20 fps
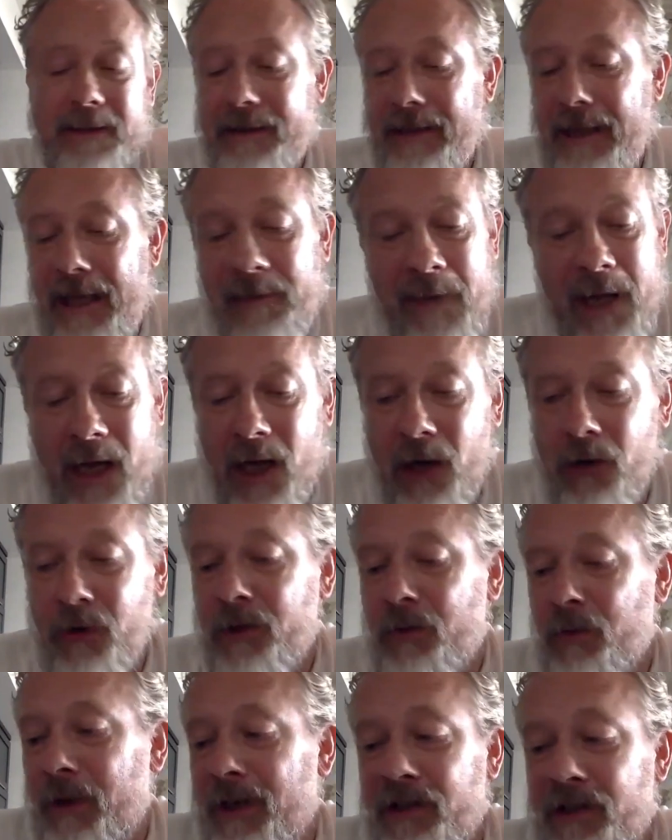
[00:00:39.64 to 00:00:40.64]
somehow
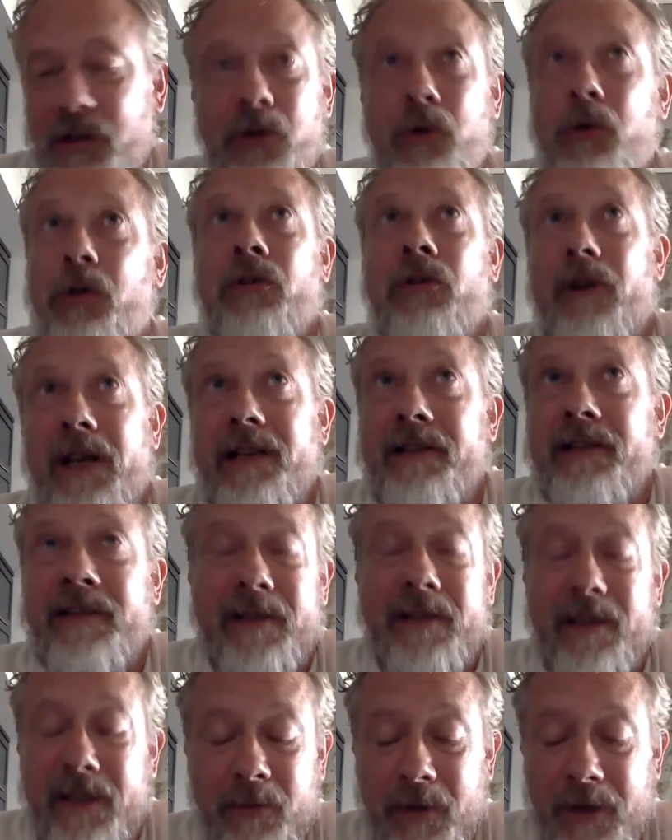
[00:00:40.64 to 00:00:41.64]
it went too
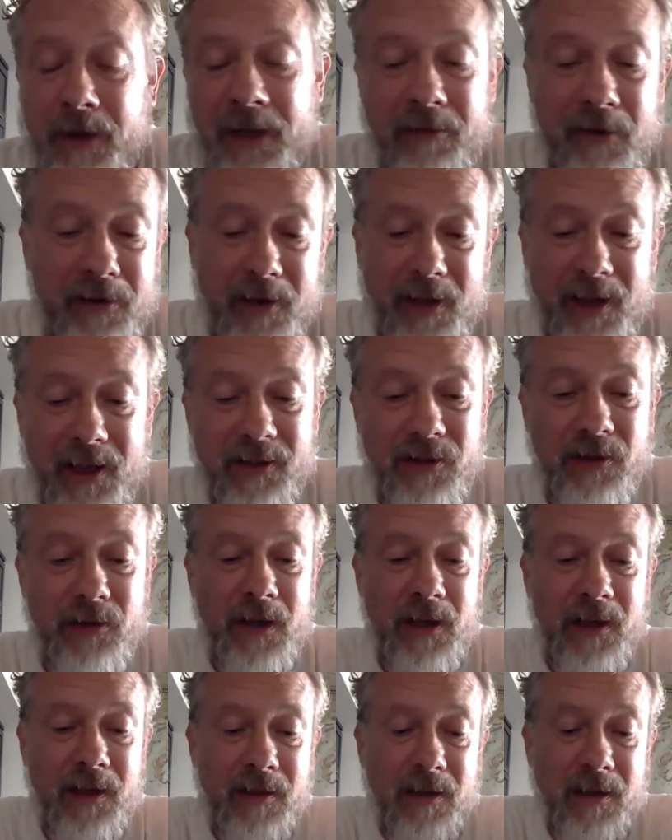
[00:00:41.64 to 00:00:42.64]
crazy with everything, so
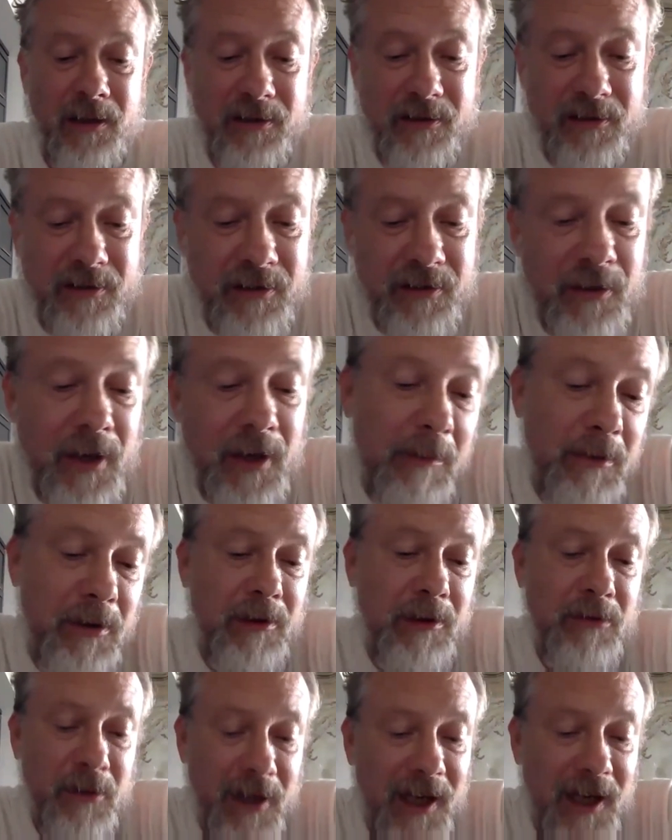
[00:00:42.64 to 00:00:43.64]
I can't. So I'm
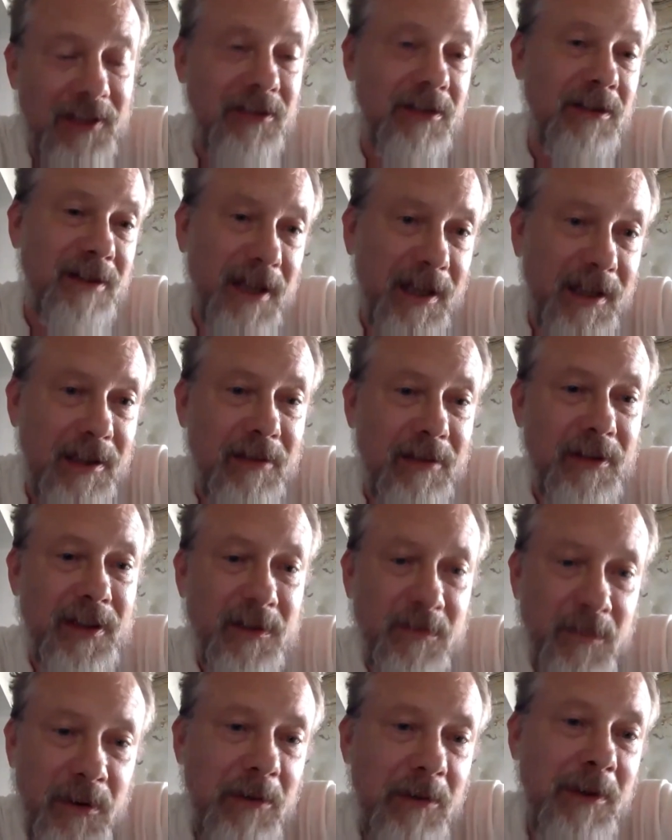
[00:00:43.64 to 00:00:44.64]
a reluctant
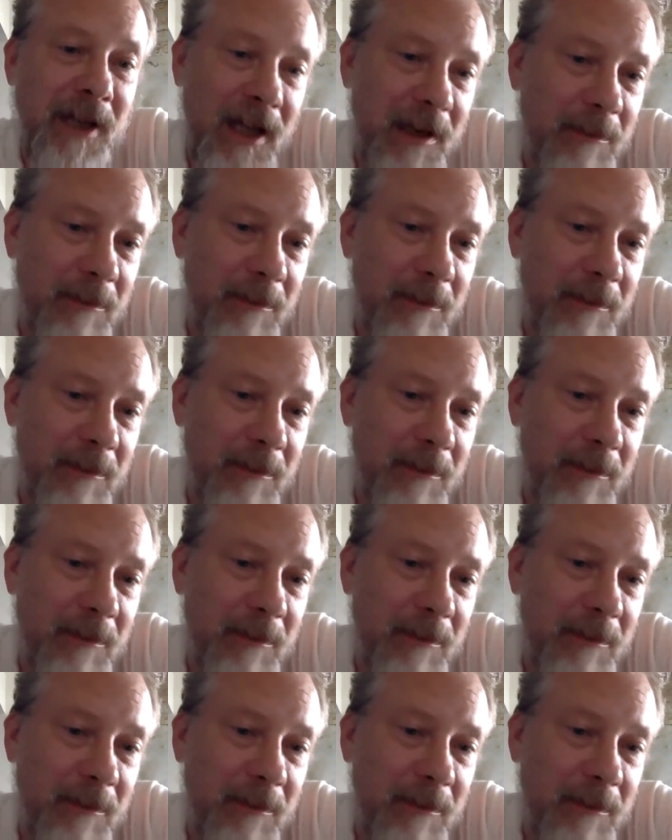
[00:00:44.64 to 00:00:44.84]
activist, but I'm a